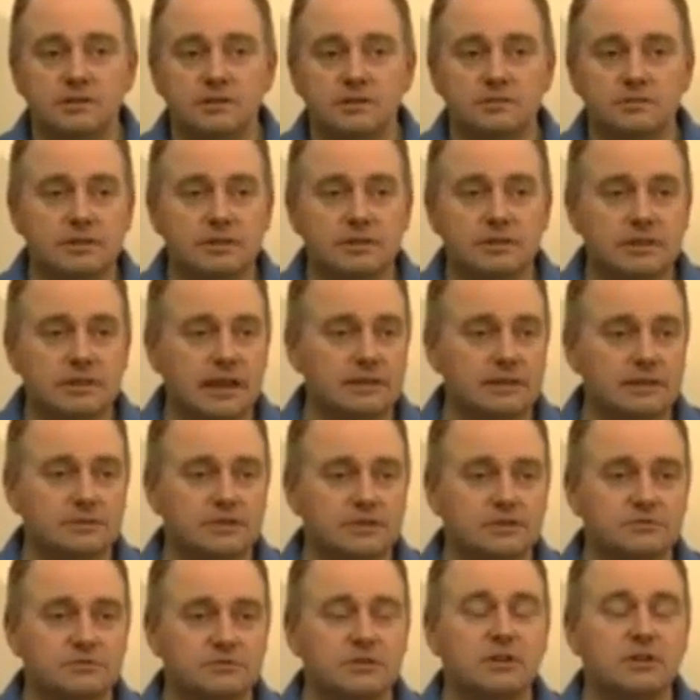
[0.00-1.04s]
It's been
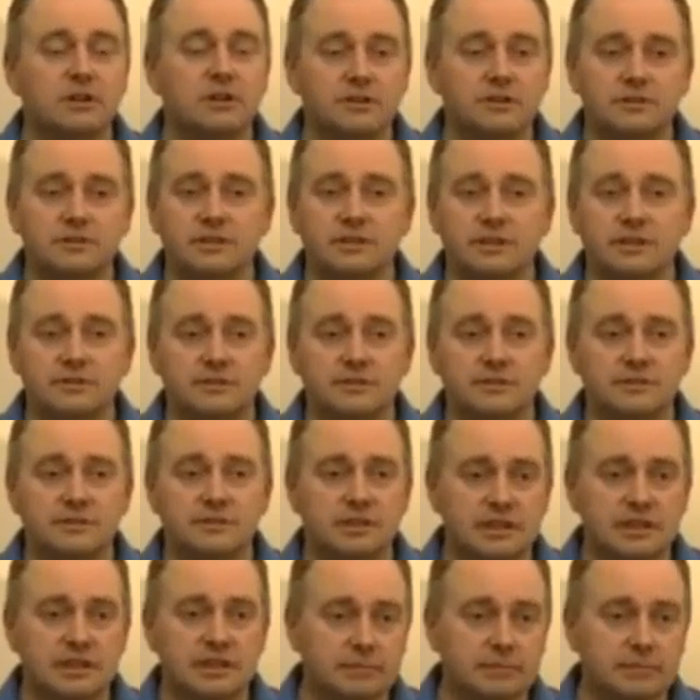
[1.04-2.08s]
absolutely life-saving.
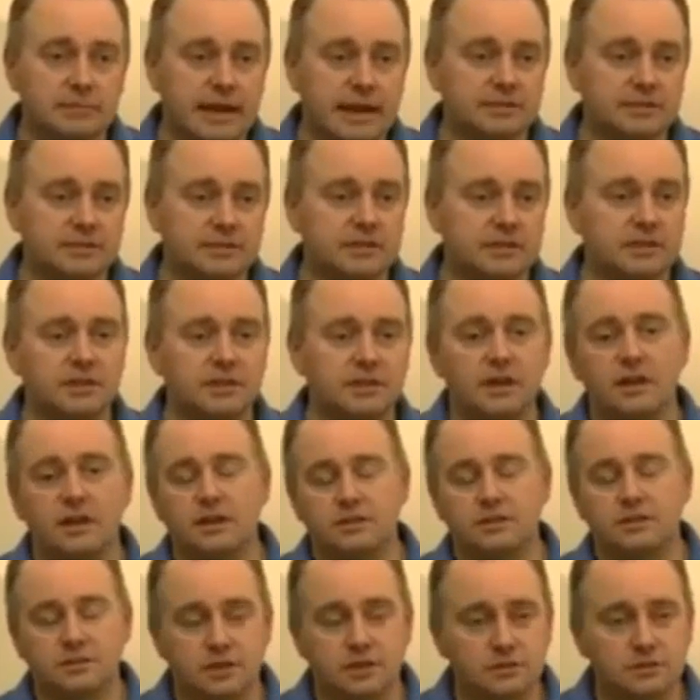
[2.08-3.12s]
Sleep better,
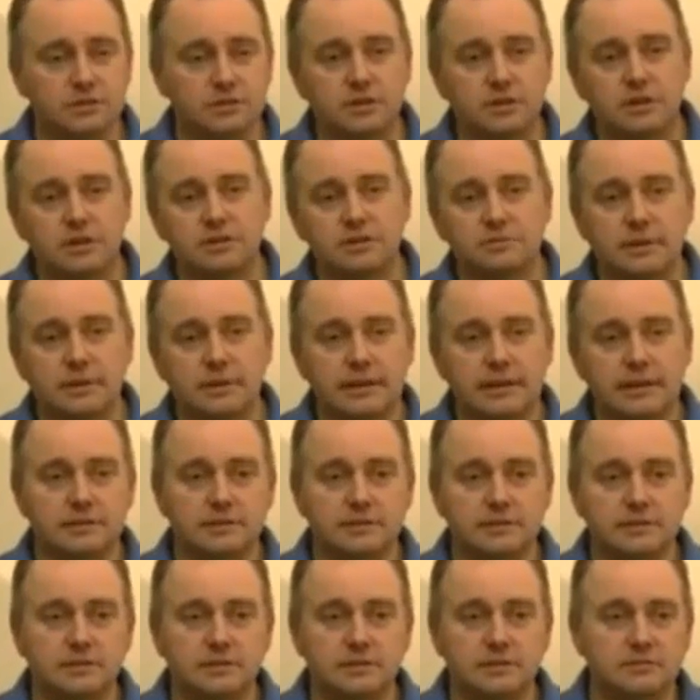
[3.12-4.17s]
socialise
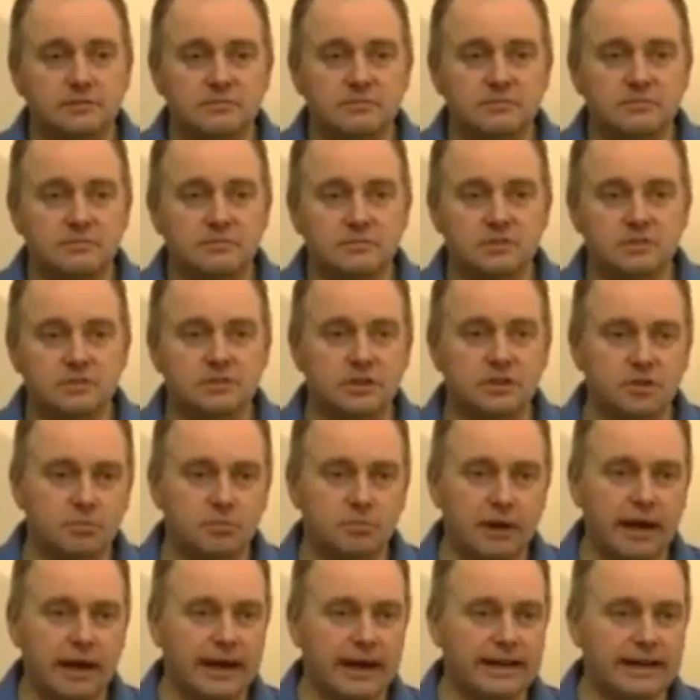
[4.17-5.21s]
better. There's no
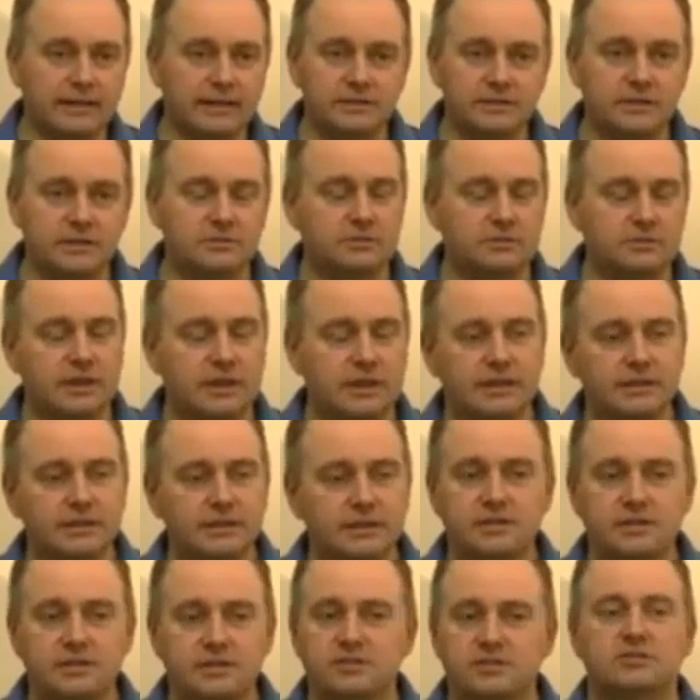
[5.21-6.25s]
pain, there's no
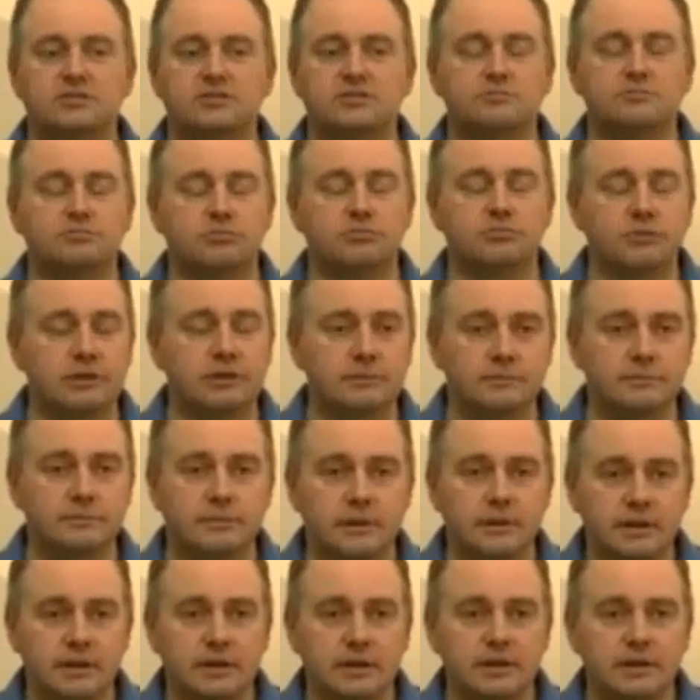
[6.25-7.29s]
tenderness. It's brilliant.
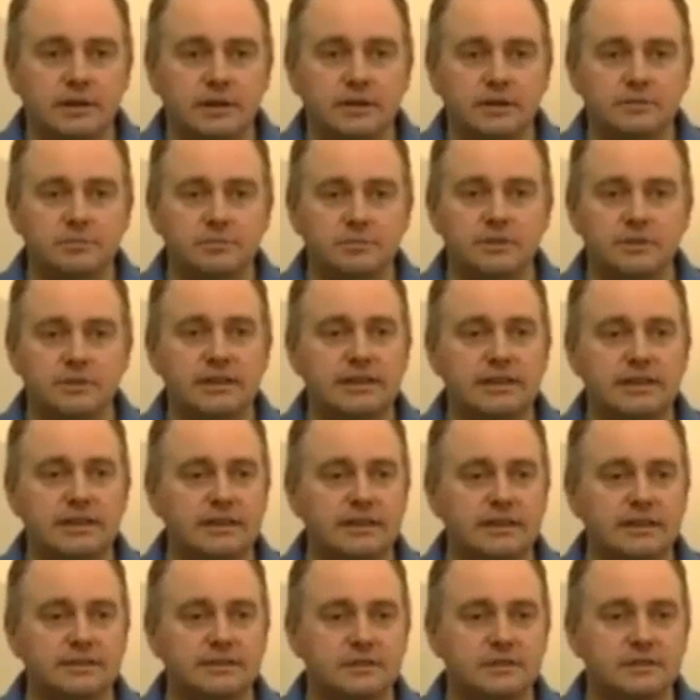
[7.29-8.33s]
Completely
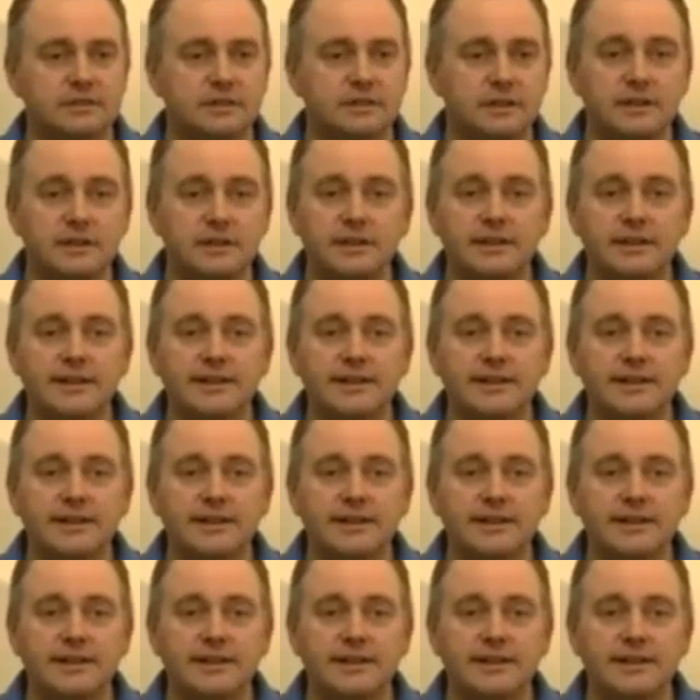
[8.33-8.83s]
lifted.